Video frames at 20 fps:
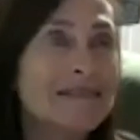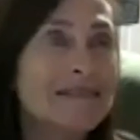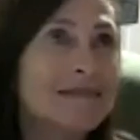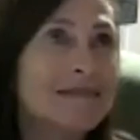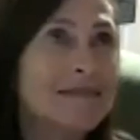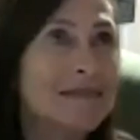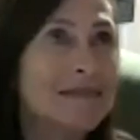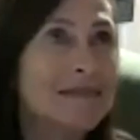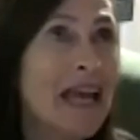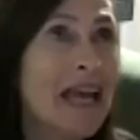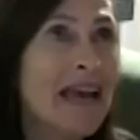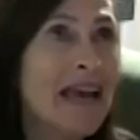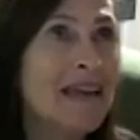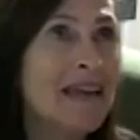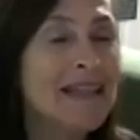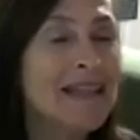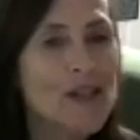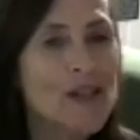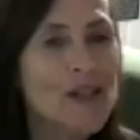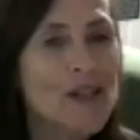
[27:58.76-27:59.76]
Yay,
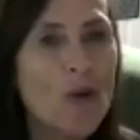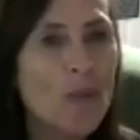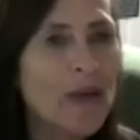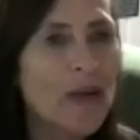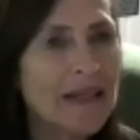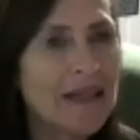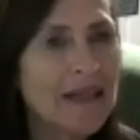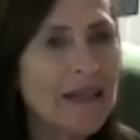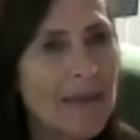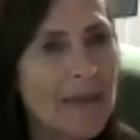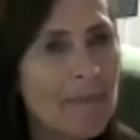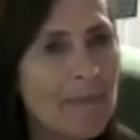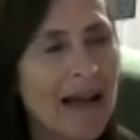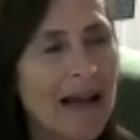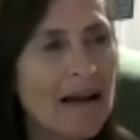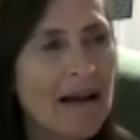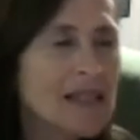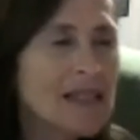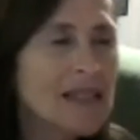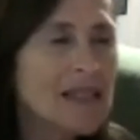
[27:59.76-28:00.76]
let's hope we can get
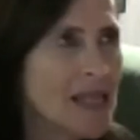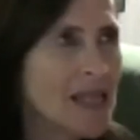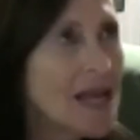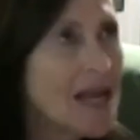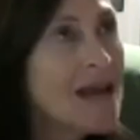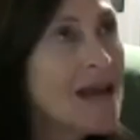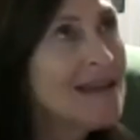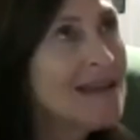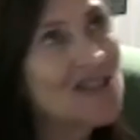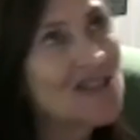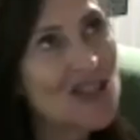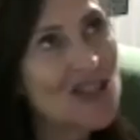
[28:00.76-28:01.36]
back on stage.